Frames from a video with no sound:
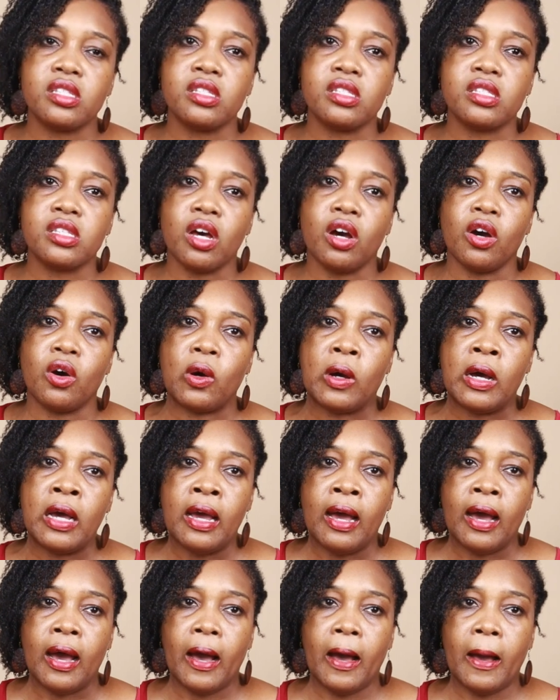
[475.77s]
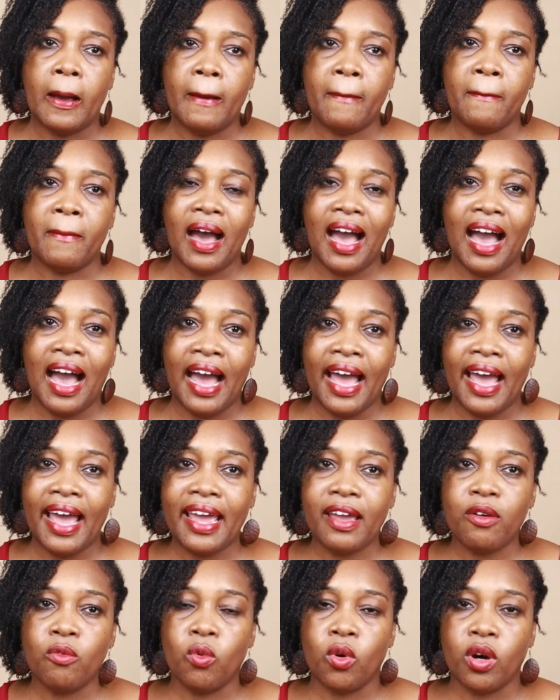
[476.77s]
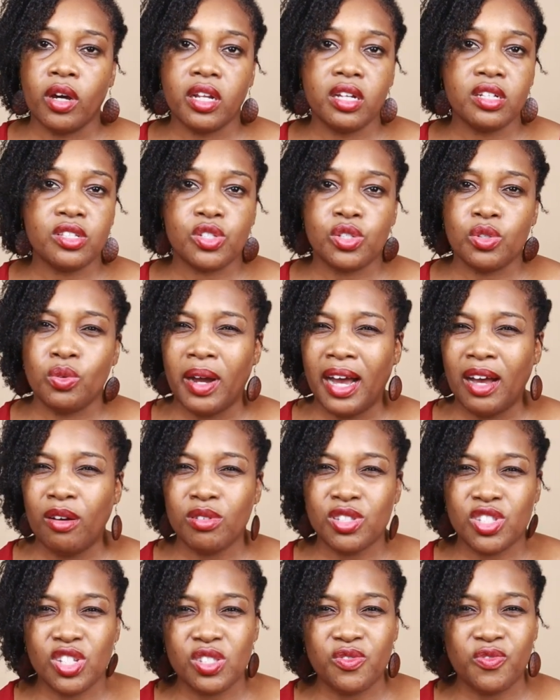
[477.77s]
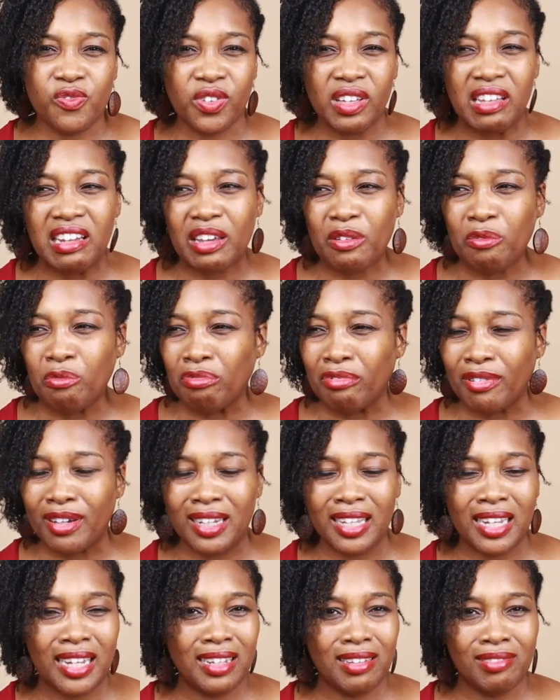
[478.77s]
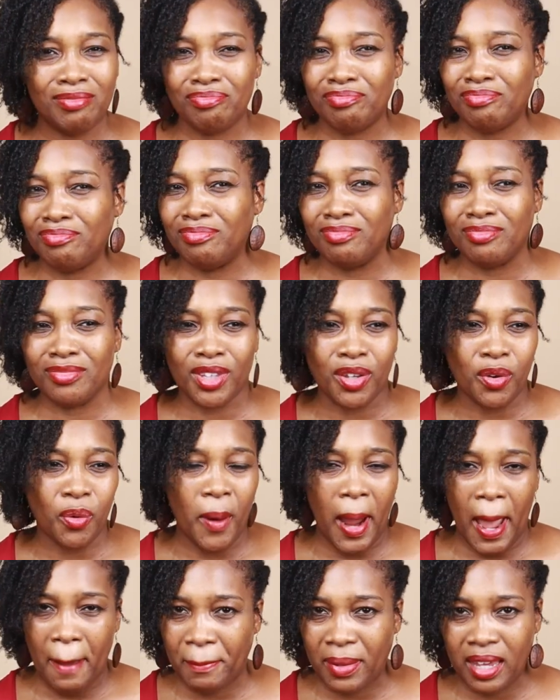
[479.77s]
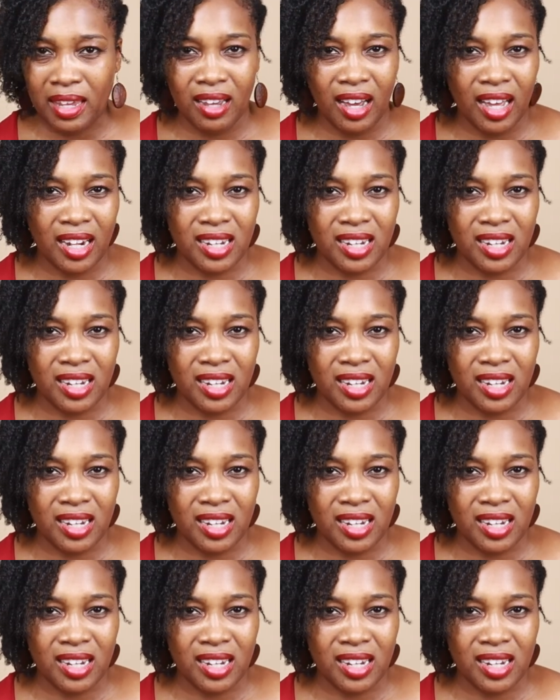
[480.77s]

So um, I wanted to, I was just feeling really crappy,